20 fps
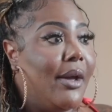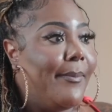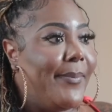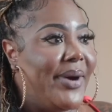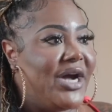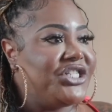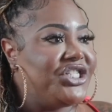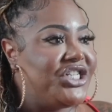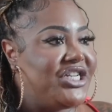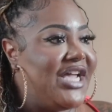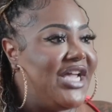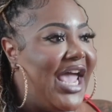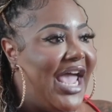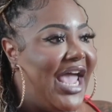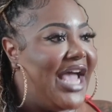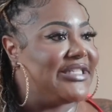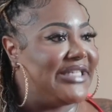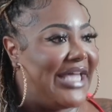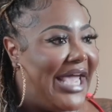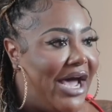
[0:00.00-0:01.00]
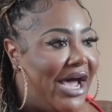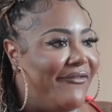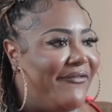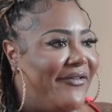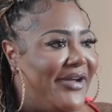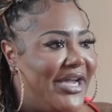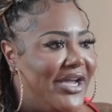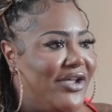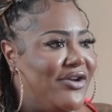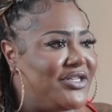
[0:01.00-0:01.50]
But she has
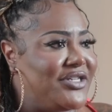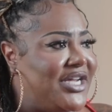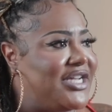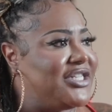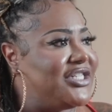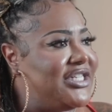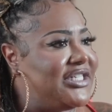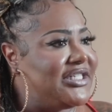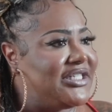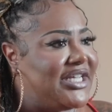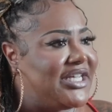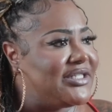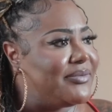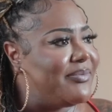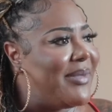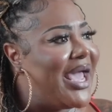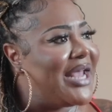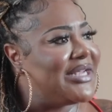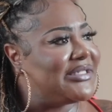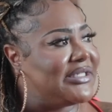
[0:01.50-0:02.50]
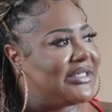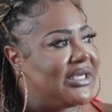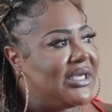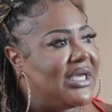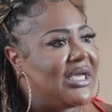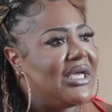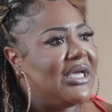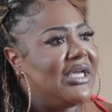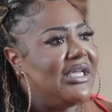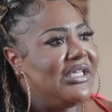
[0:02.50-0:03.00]
alpha energy. And she says, Madison,
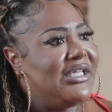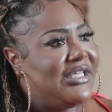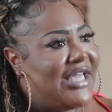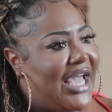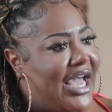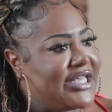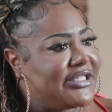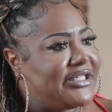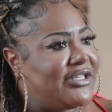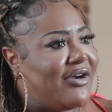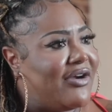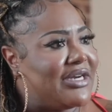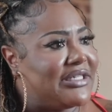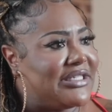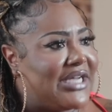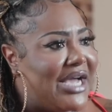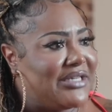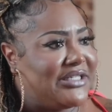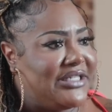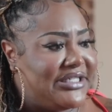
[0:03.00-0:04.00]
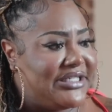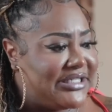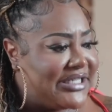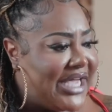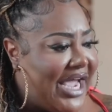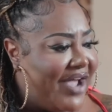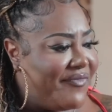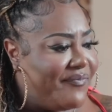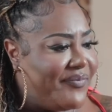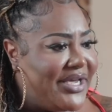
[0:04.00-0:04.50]
yes, there are times. She says,
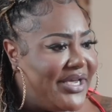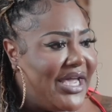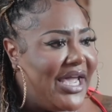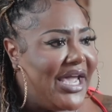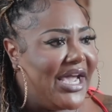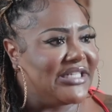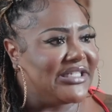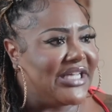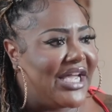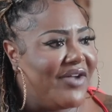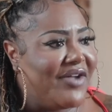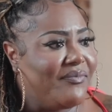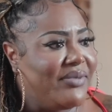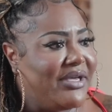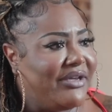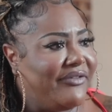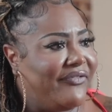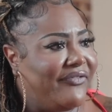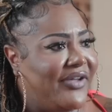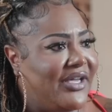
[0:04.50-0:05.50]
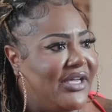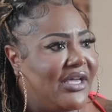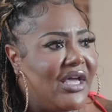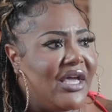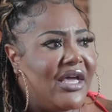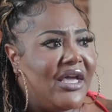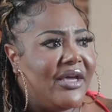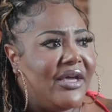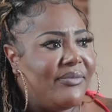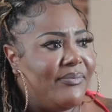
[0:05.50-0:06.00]
I have big hands, I have big feet.
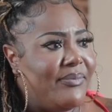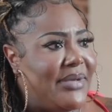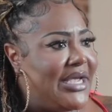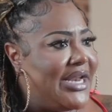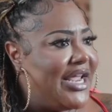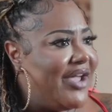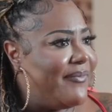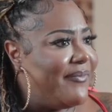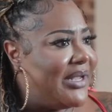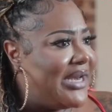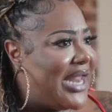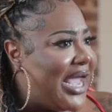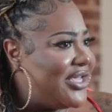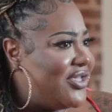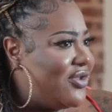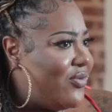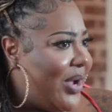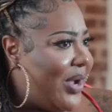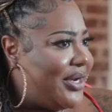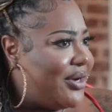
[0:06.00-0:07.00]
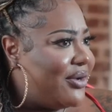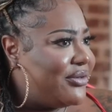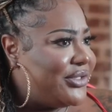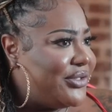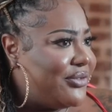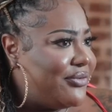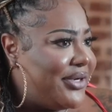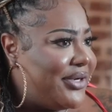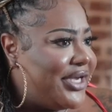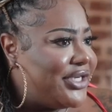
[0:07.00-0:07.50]
Men have been like, you ain't no
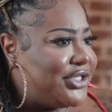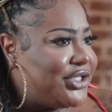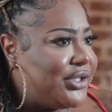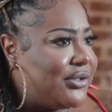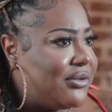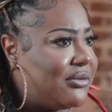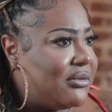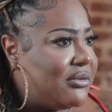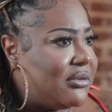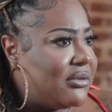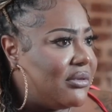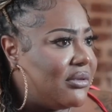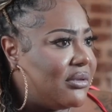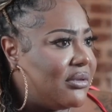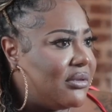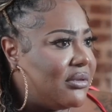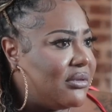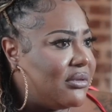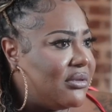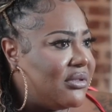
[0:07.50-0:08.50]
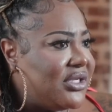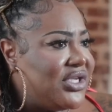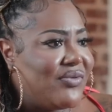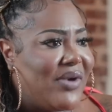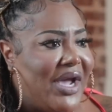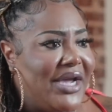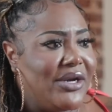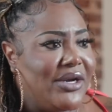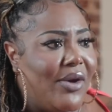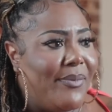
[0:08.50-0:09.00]
dude, is you? You
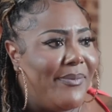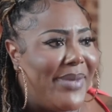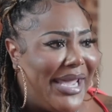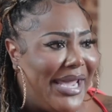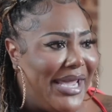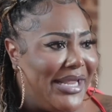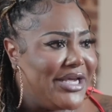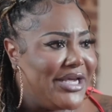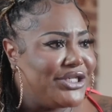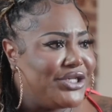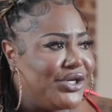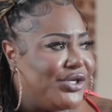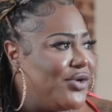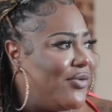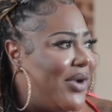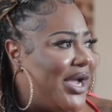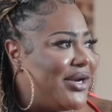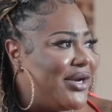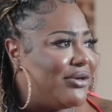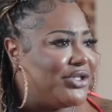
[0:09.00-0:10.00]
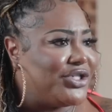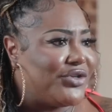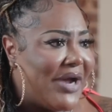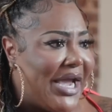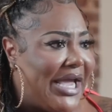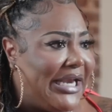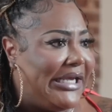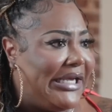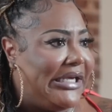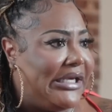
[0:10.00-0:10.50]
ain't no man, is you? You ain't no
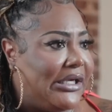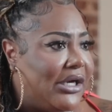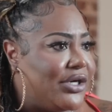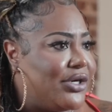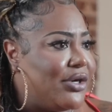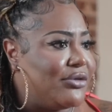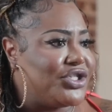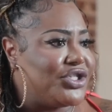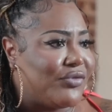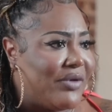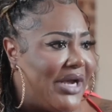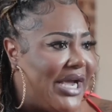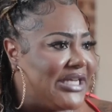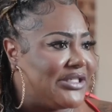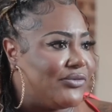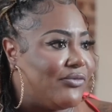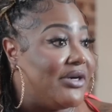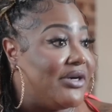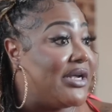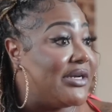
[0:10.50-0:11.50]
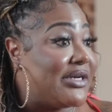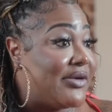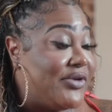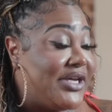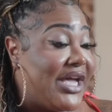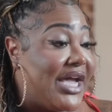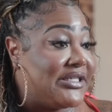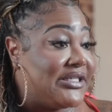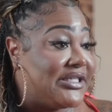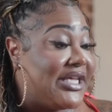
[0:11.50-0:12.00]
tranny or no trans, but uh, we
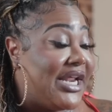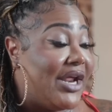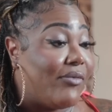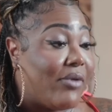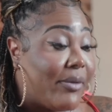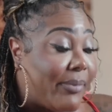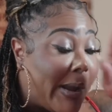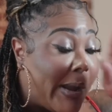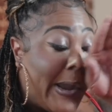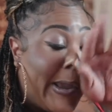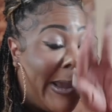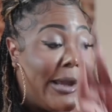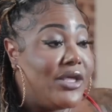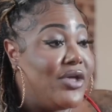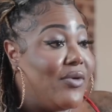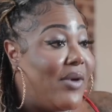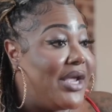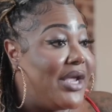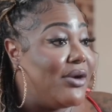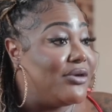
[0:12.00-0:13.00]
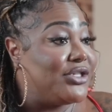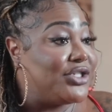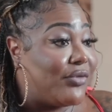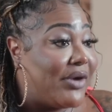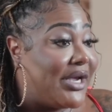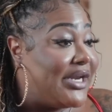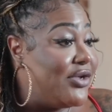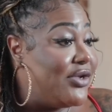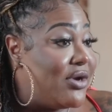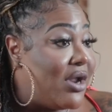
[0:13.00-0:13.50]
can't say that word, but you ain't no
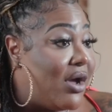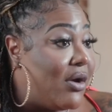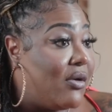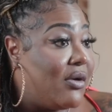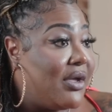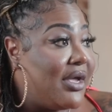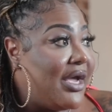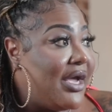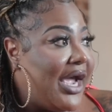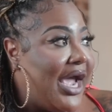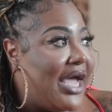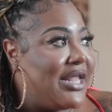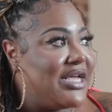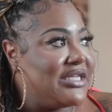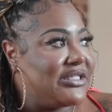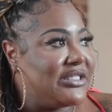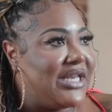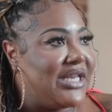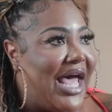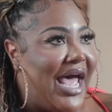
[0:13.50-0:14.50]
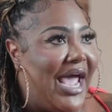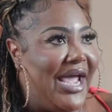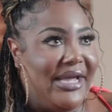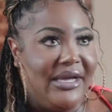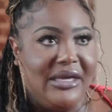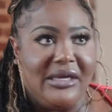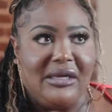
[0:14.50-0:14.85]
tranny, you know? And it's like,